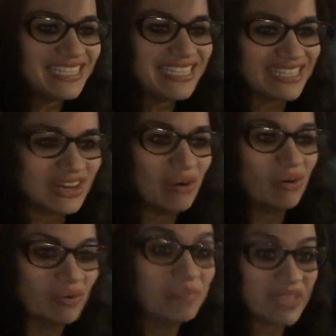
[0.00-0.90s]

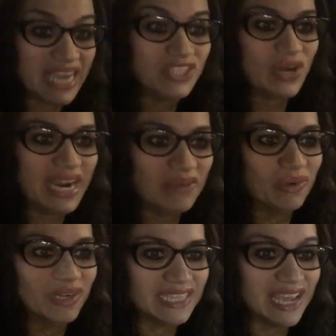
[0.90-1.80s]
So I tried it
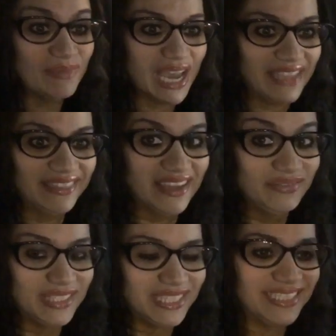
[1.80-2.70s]
one time and I
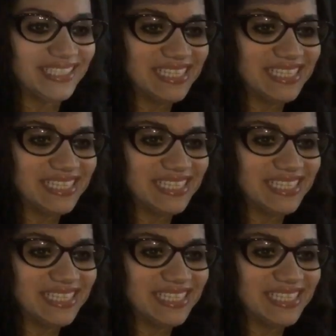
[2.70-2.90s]
loved it.